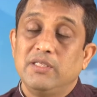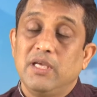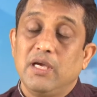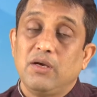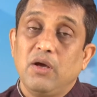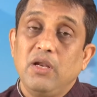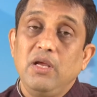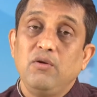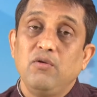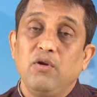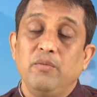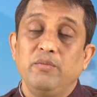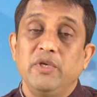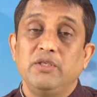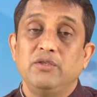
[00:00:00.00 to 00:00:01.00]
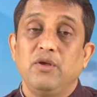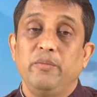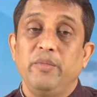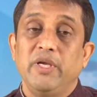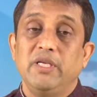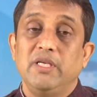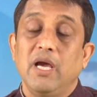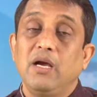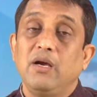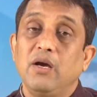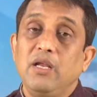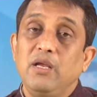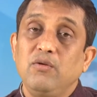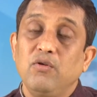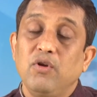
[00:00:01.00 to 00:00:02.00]
say curriculum is the media,
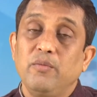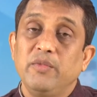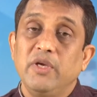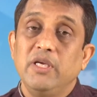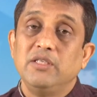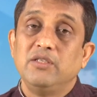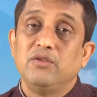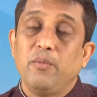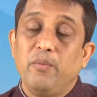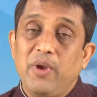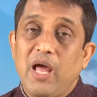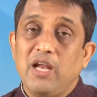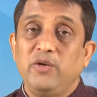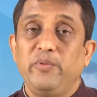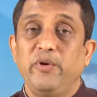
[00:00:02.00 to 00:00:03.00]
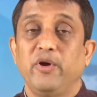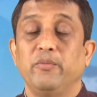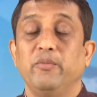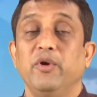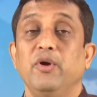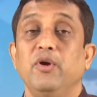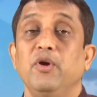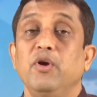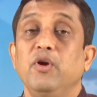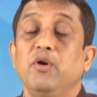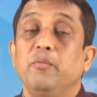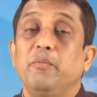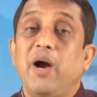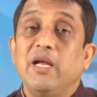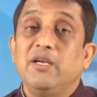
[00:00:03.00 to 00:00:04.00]
curriculum is the platform.
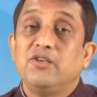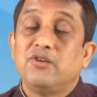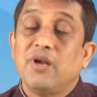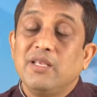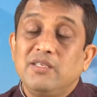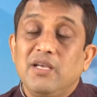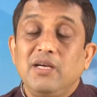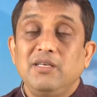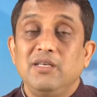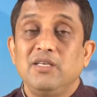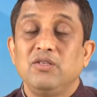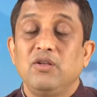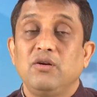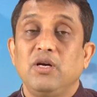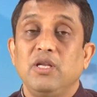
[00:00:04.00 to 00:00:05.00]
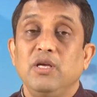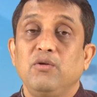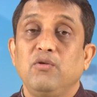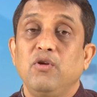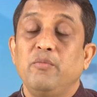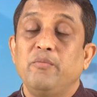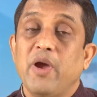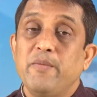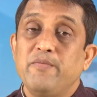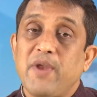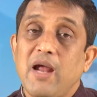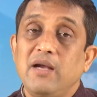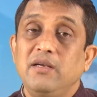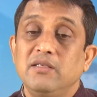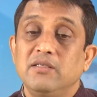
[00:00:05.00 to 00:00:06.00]
By transacting the curriculum, by
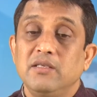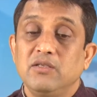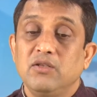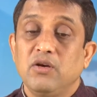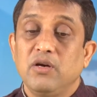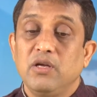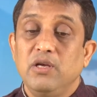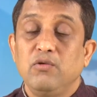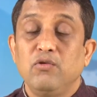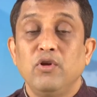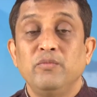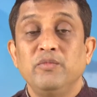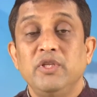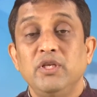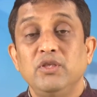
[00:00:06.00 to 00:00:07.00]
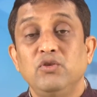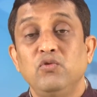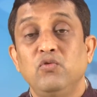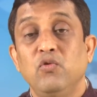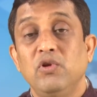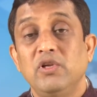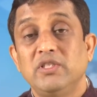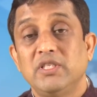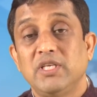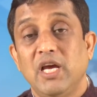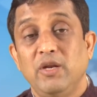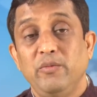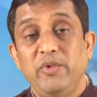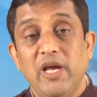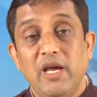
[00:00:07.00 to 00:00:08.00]
practicing the curriculum, these goals
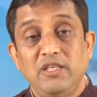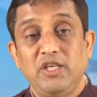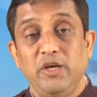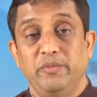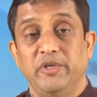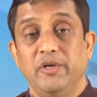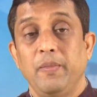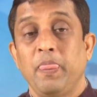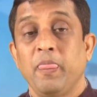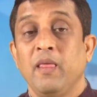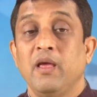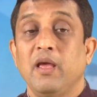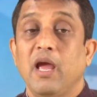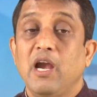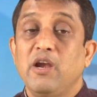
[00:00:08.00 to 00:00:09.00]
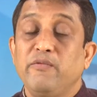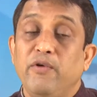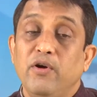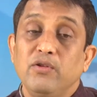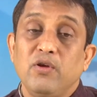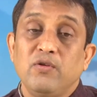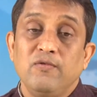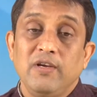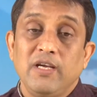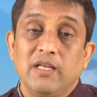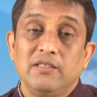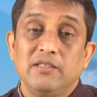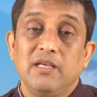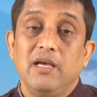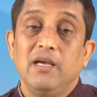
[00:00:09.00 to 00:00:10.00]
can be achieved. And further we
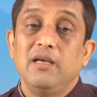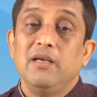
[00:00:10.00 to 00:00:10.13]
can say